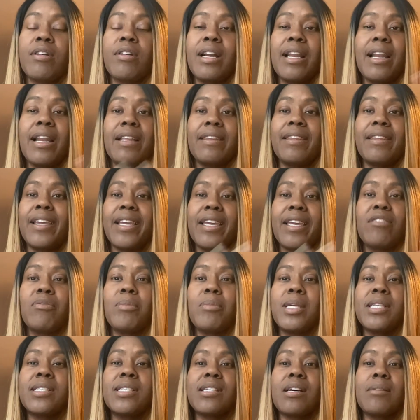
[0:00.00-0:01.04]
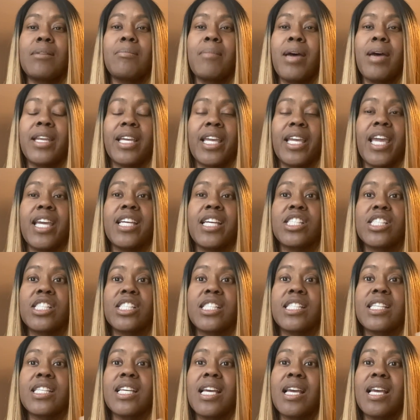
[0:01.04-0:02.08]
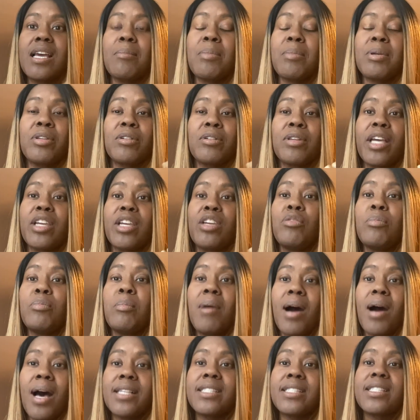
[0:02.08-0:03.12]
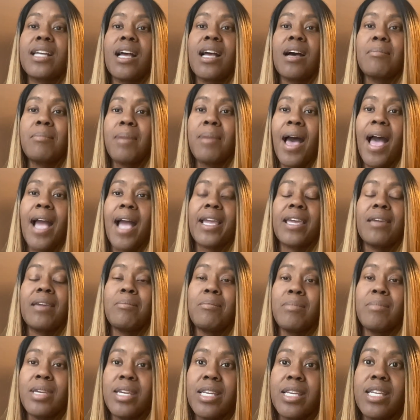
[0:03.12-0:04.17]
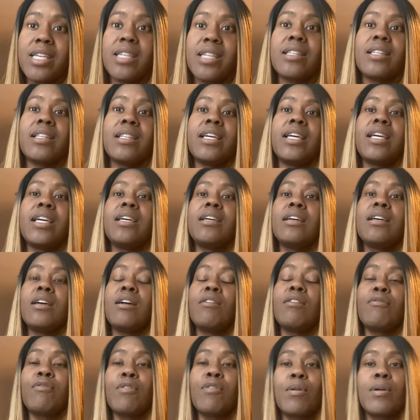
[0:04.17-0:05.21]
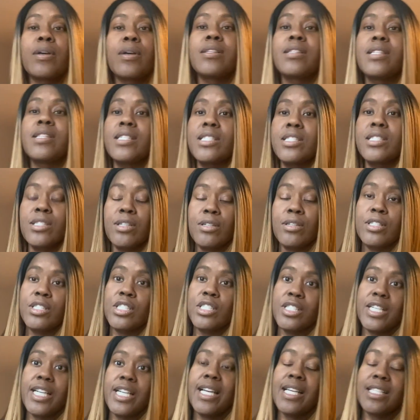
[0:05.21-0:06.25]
and they give me some medication, but they're like, you must come back immediately for this surgery.